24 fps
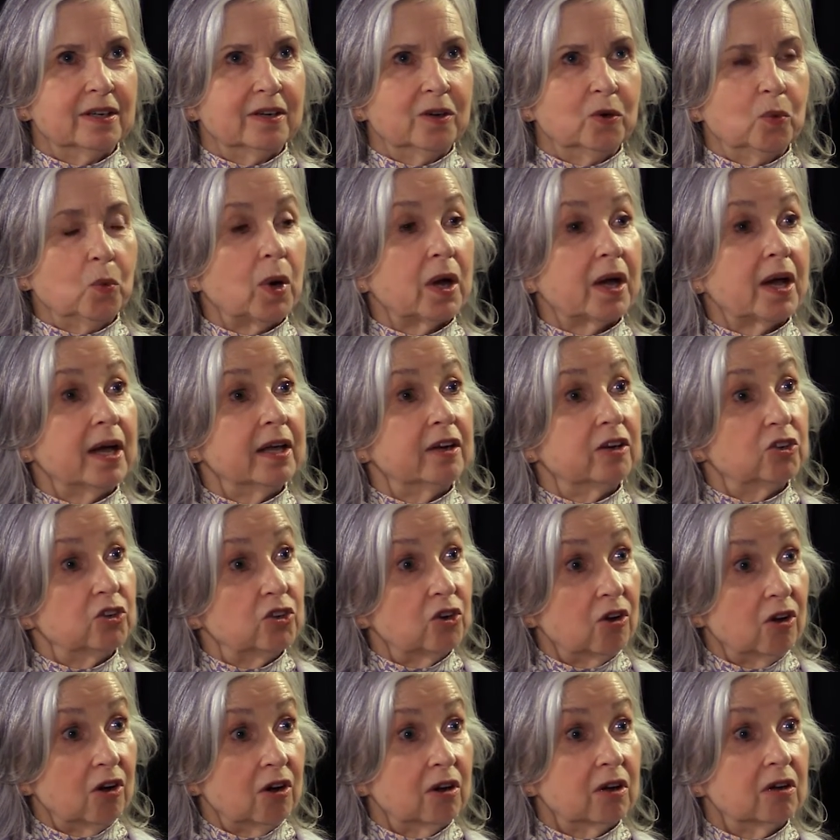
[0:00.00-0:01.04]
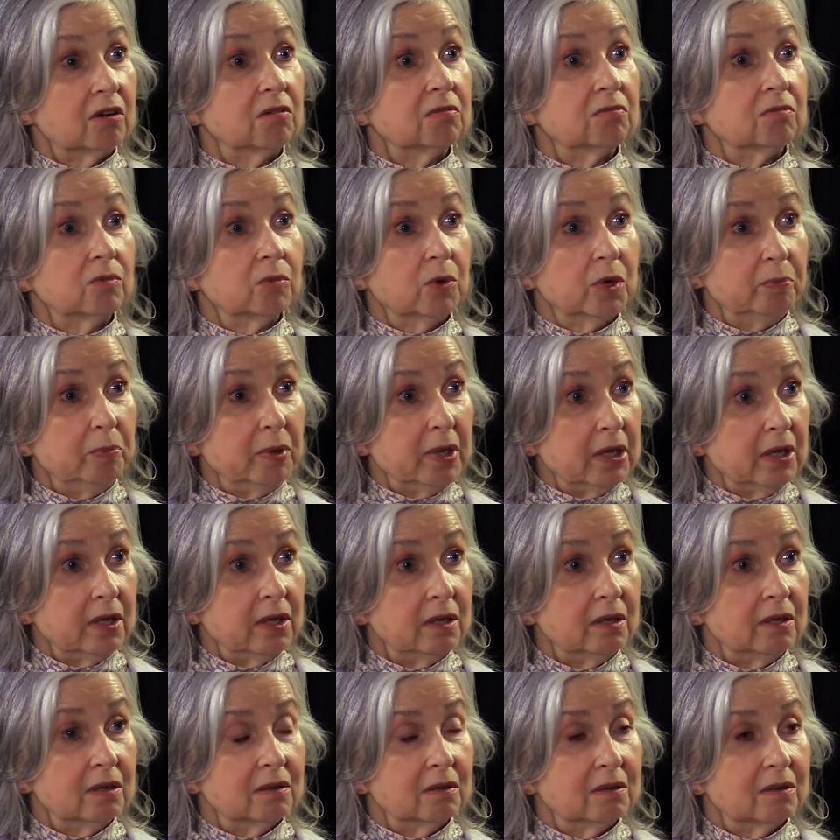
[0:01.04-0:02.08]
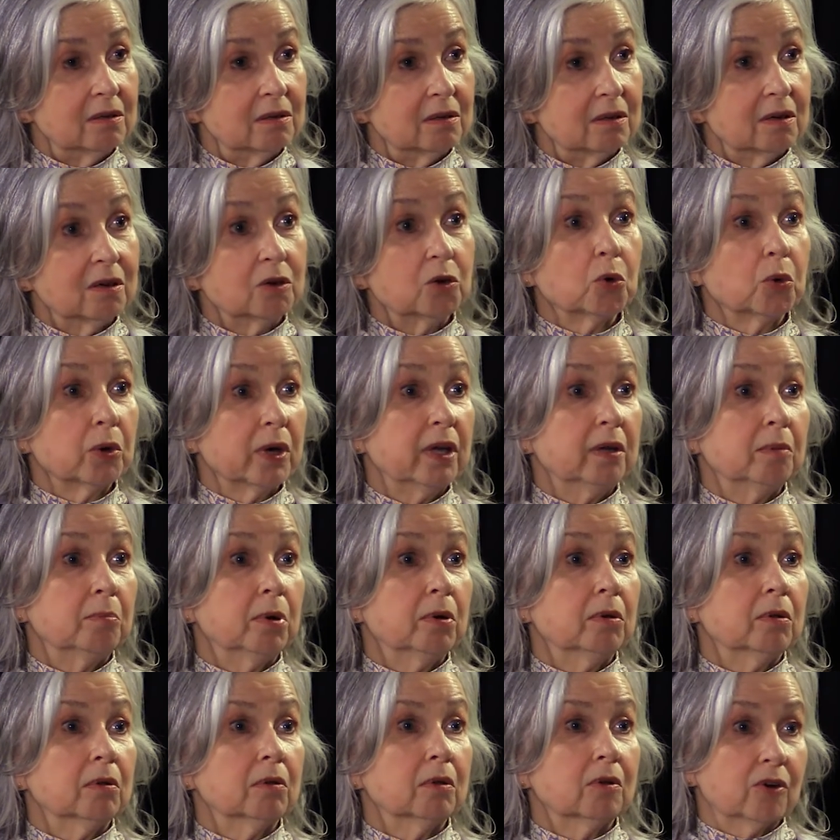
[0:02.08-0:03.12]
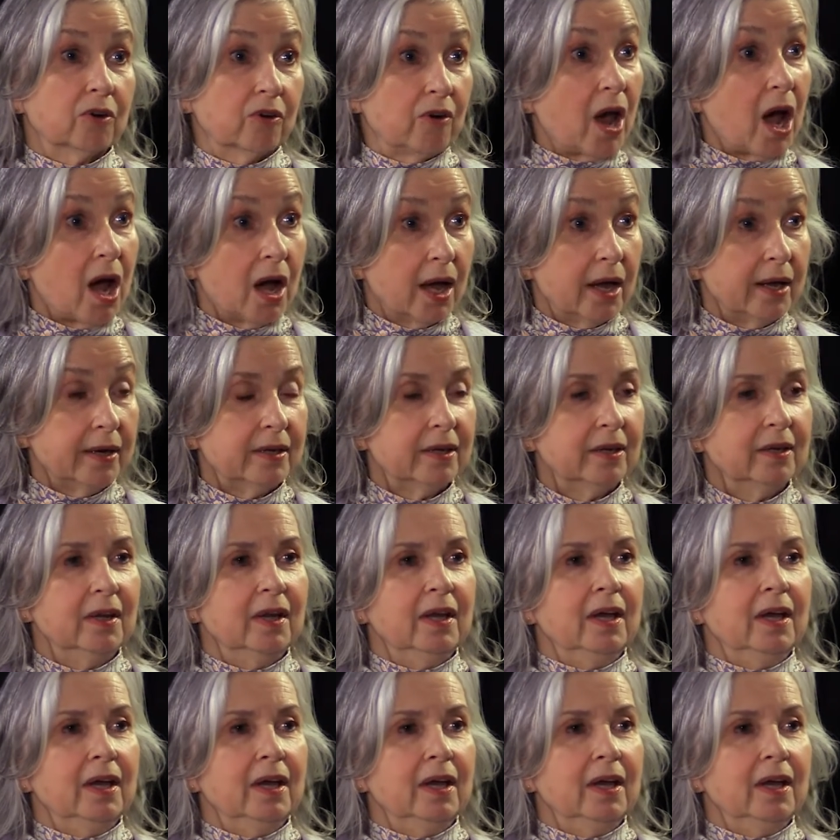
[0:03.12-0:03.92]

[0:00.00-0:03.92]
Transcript: what kind of dog would be agreeable or not.